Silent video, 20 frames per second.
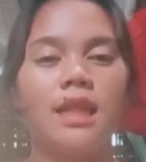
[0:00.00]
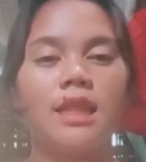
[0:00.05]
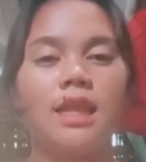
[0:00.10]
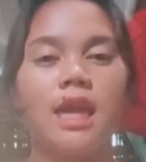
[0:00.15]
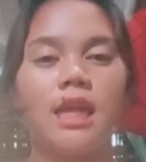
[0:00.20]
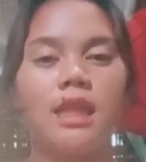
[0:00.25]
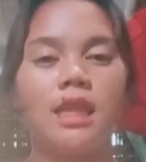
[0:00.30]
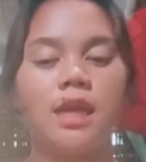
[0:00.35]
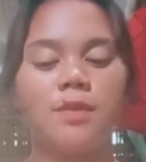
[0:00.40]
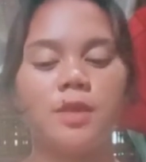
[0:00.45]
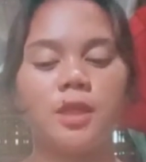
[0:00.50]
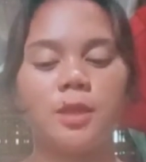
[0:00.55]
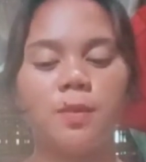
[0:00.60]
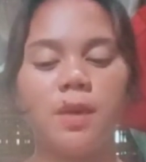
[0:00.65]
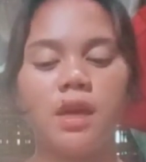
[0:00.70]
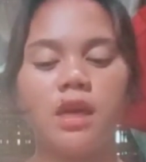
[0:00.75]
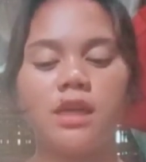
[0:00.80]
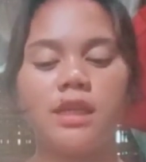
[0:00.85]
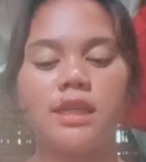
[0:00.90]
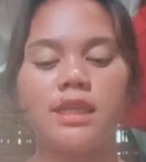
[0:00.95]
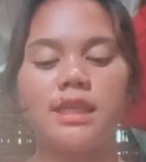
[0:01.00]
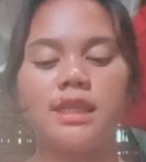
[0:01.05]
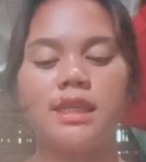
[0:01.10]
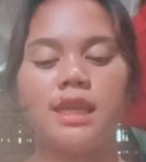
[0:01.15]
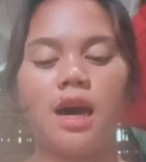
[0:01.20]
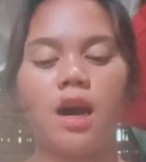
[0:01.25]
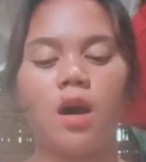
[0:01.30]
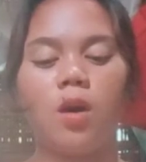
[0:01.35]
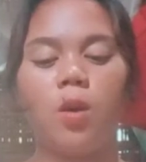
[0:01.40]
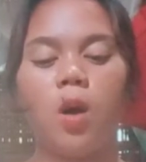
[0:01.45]
Native speakers
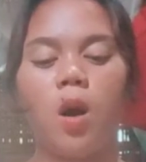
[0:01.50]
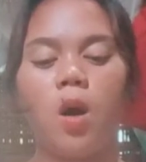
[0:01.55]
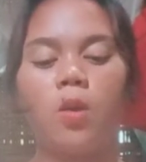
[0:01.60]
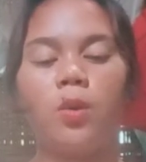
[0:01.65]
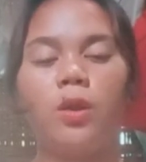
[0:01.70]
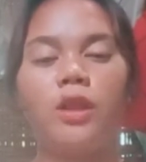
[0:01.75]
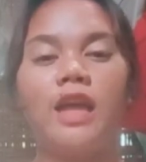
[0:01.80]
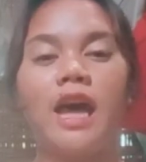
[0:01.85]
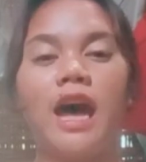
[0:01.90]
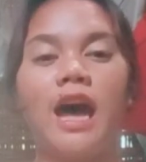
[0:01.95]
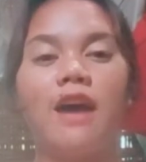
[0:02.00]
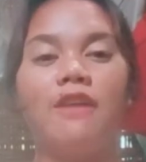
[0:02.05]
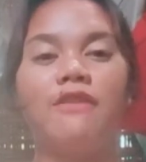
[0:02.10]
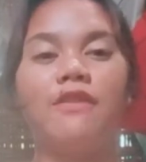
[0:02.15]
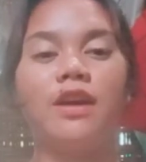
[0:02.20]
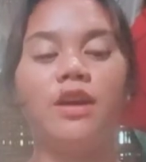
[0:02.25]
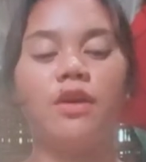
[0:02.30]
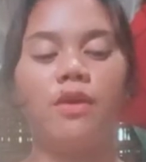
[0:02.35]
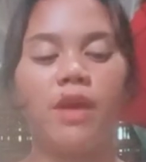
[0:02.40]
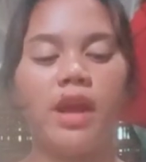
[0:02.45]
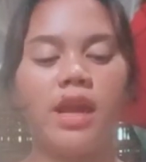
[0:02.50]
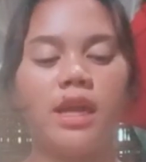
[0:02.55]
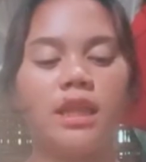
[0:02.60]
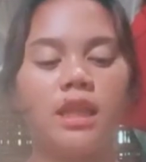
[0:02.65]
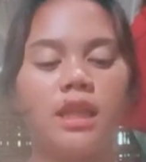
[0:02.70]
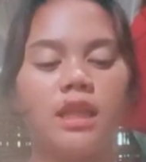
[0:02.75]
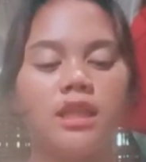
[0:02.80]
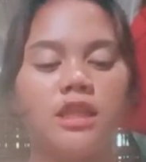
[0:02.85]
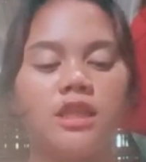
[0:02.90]
now will have a great